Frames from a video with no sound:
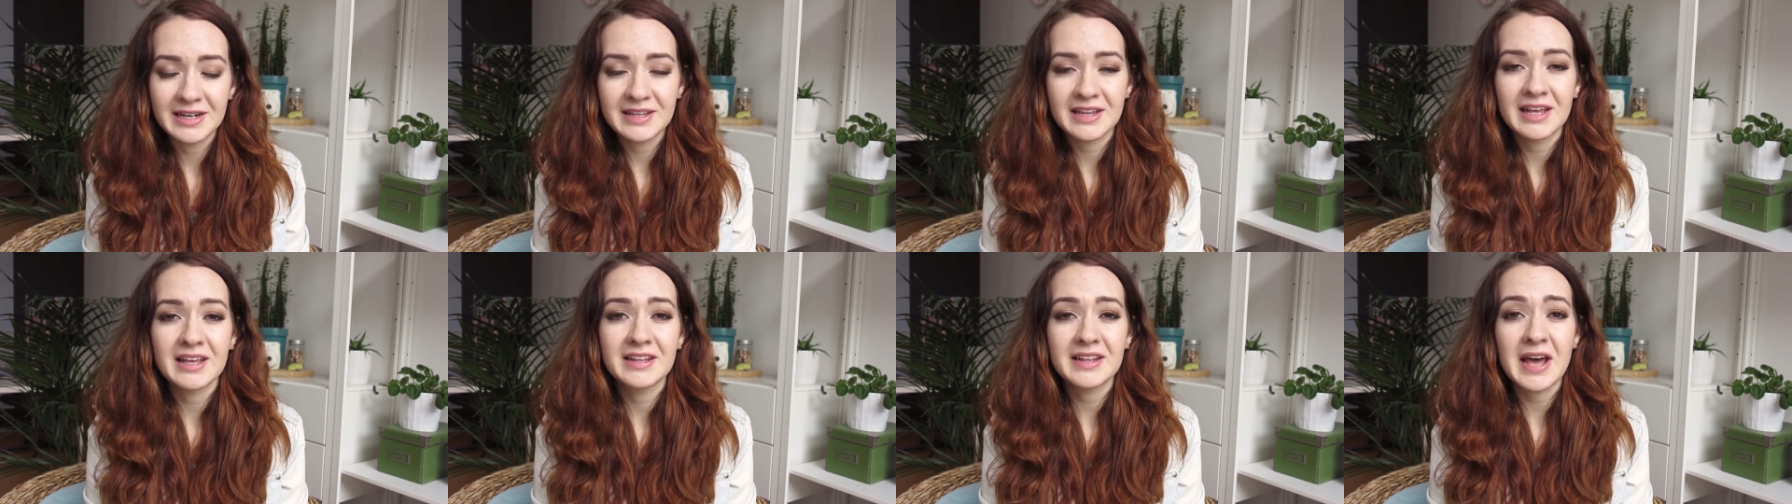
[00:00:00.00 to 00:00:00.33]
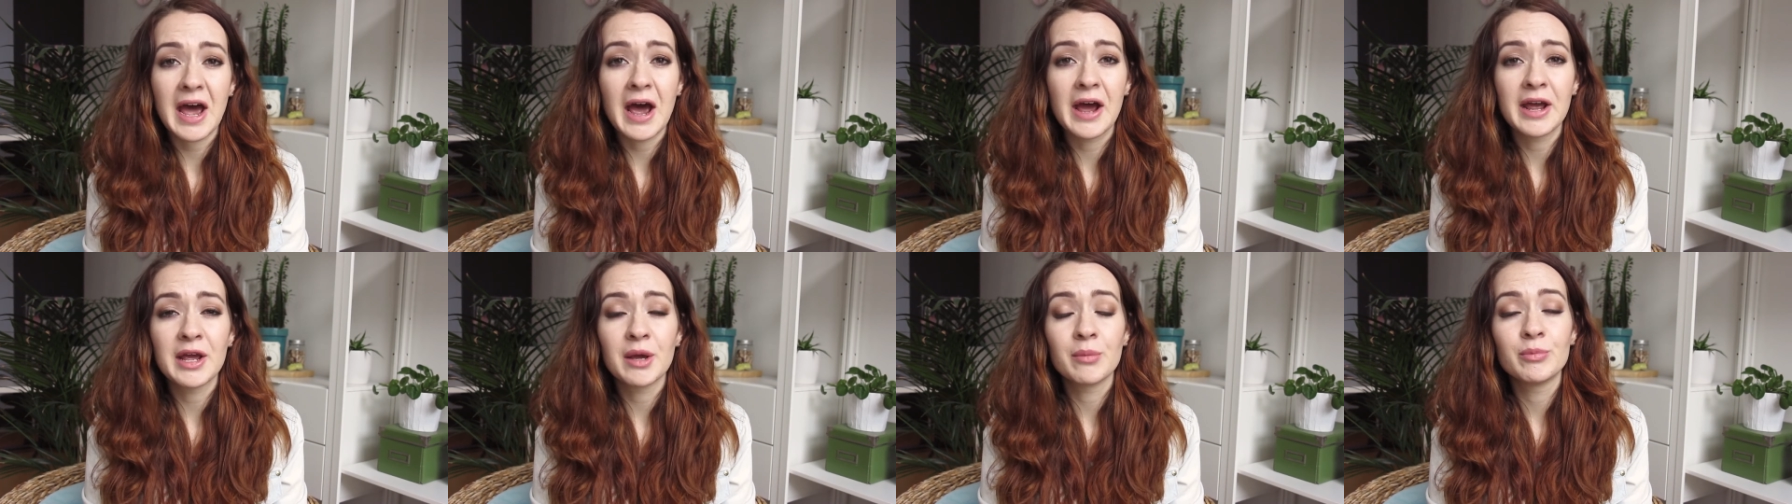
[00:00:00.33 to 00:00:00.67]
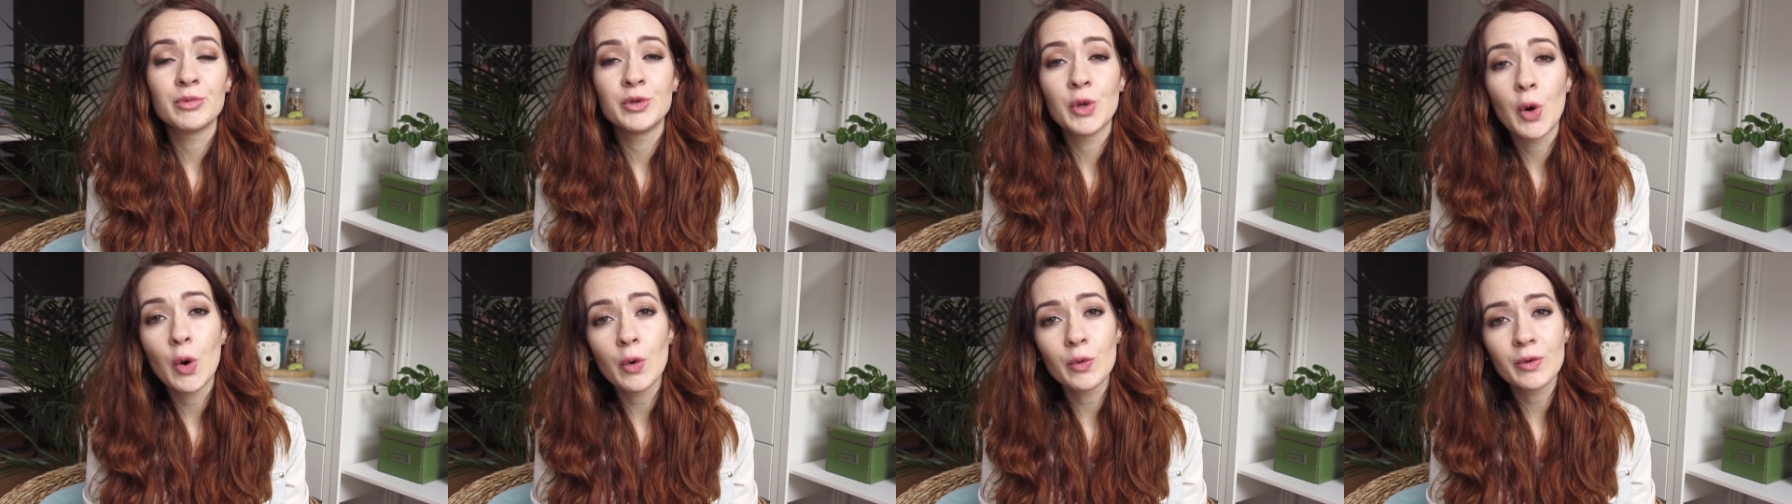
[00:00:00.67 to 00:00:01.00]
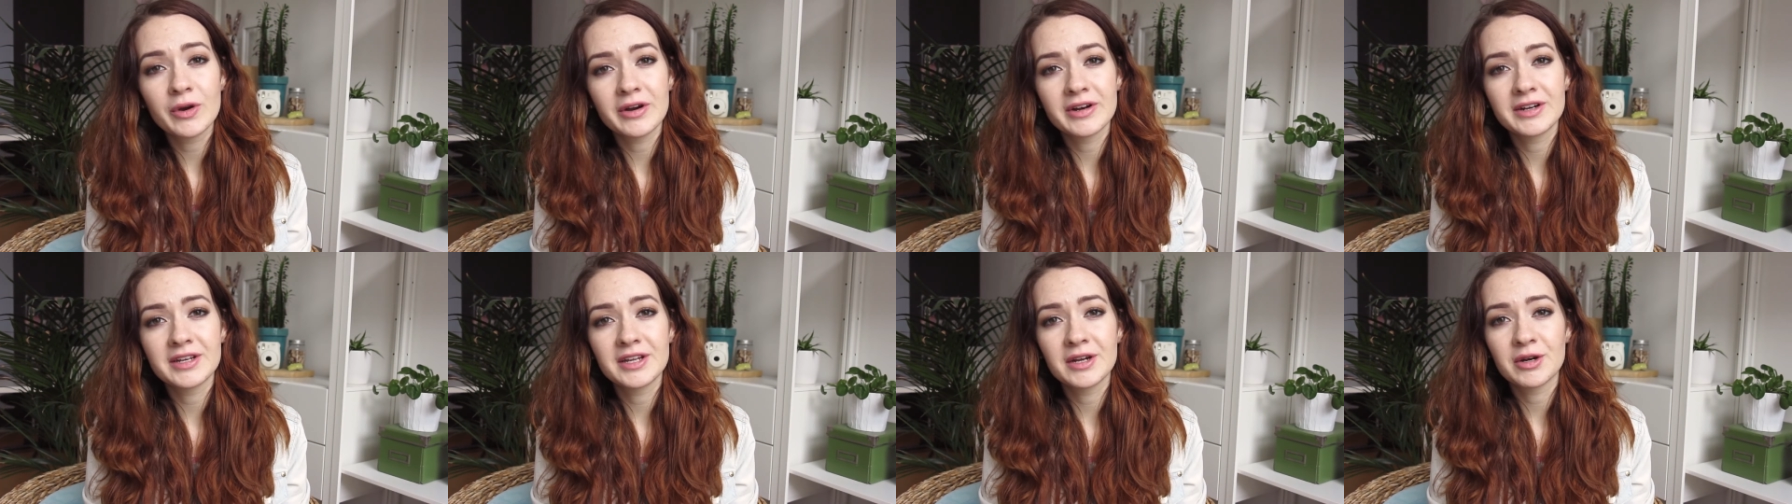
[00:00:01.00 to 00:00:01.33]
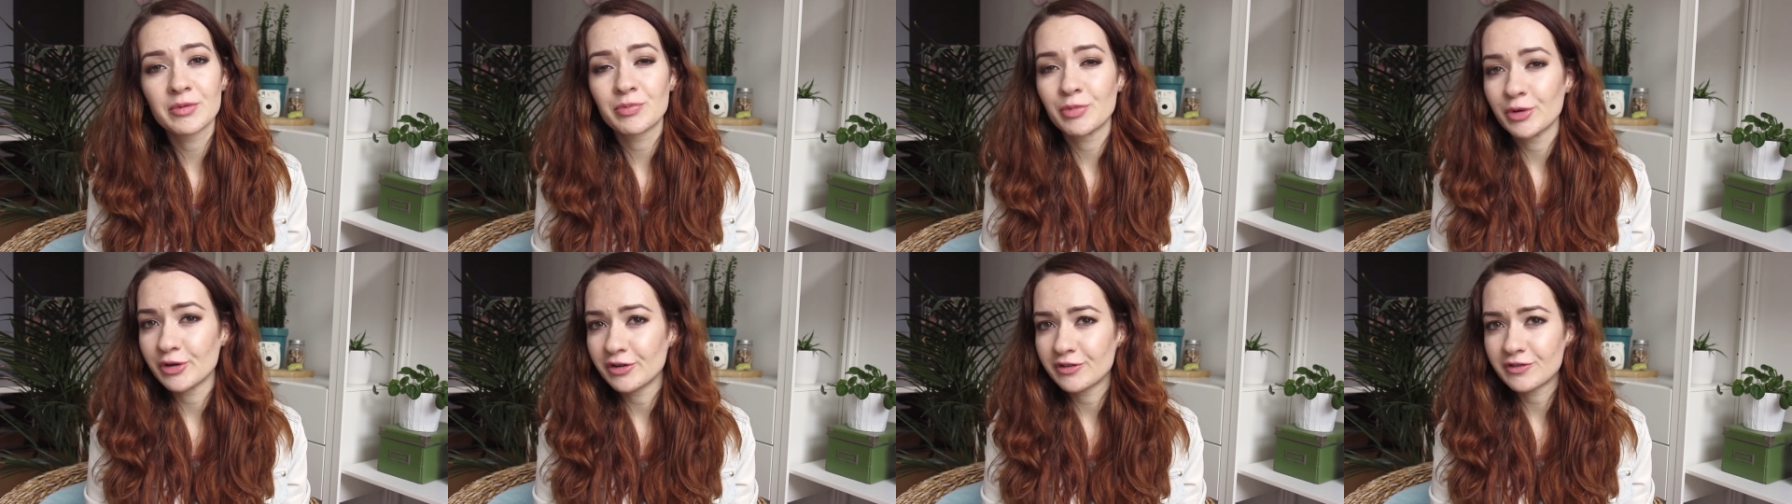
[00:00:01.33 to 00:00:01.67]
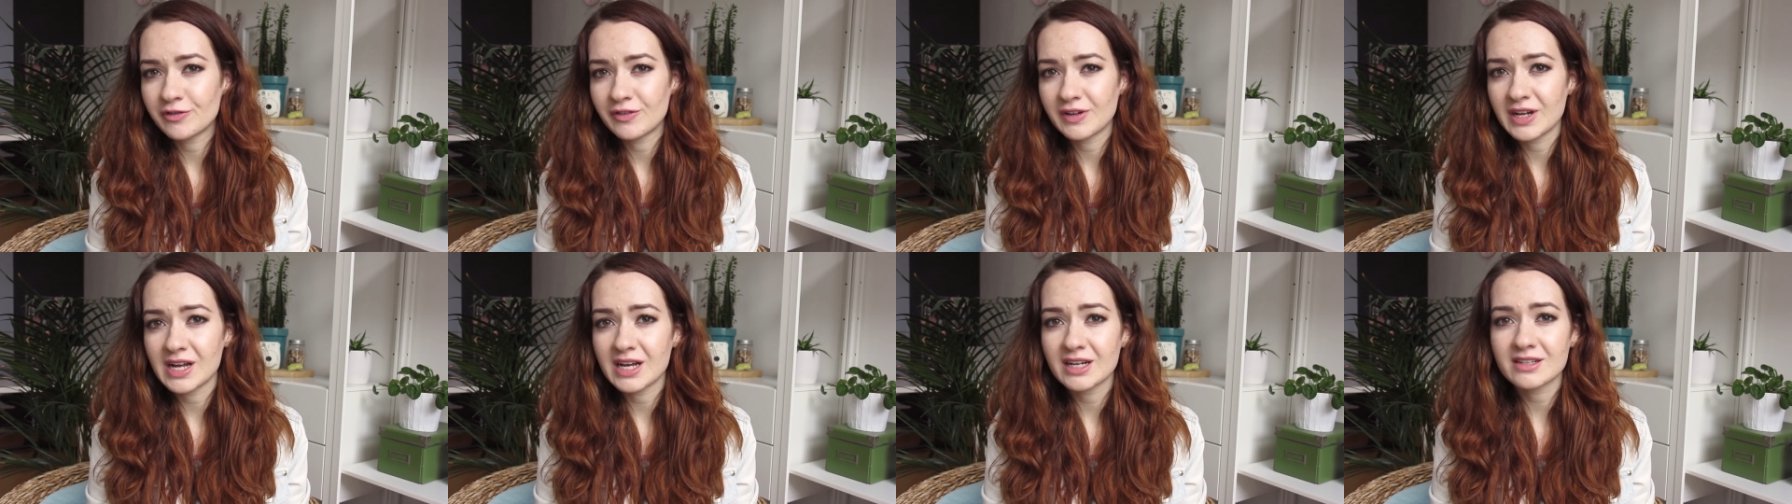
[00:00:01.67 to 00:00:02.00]
that I am nowhere near
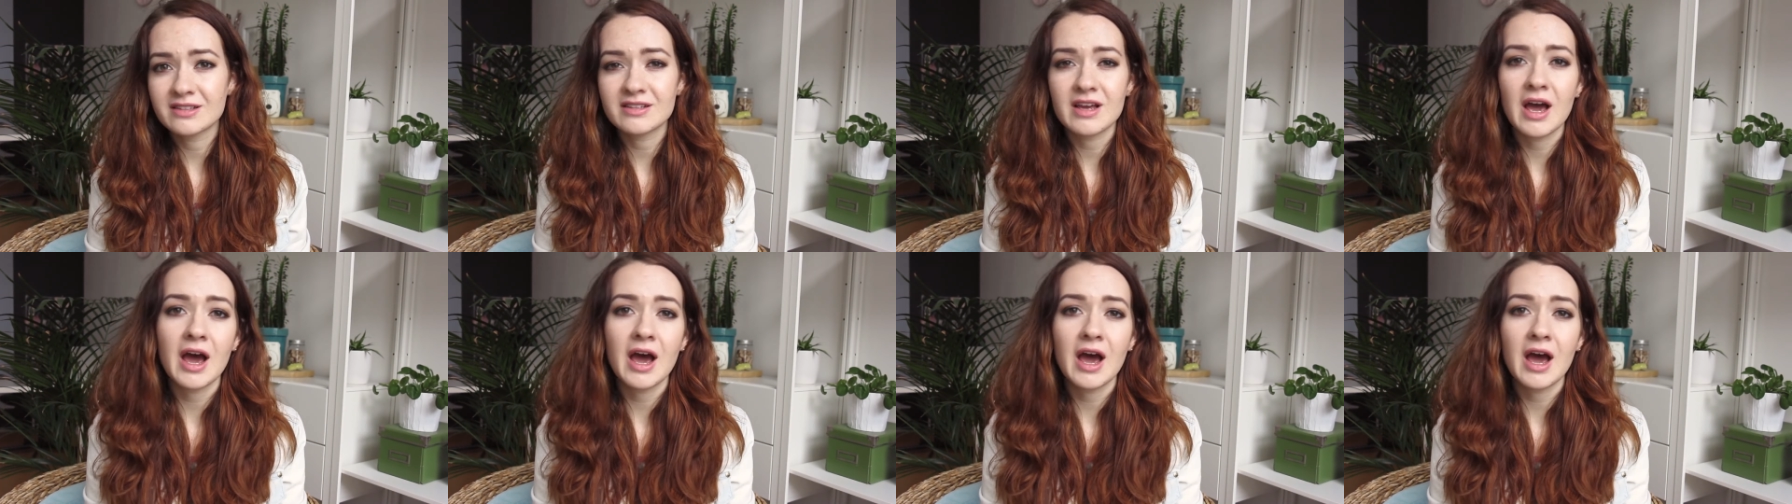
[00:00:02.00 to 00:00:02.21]
perfect.